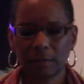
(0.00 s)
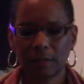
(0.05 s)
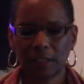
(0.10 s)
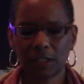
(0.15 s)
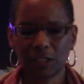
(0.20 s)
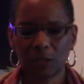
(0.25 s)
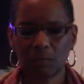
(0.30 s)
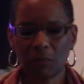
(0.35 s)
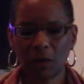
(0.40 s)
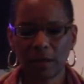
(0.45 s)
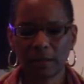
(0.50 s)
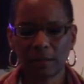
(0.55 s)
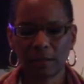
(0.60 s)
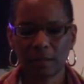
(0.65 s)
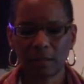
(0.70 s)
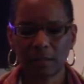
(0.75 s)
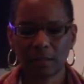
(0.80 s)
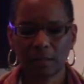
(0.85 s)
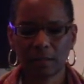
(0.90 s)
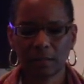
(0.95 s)
this
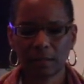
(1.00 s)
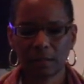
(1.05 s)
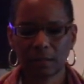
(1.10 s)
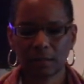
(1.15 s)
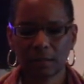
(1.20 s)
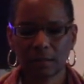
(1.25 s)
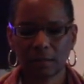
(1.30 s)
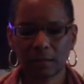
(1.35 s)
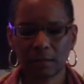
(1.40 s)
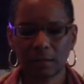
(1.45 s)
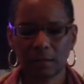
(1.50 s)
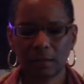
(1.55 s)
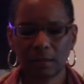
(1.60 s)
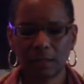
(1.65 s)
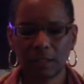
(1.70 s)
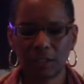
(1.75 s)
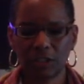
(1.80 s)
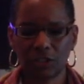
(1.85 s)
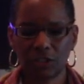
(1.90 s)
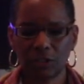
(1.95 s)
month,
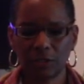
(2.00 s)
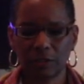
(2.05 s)
this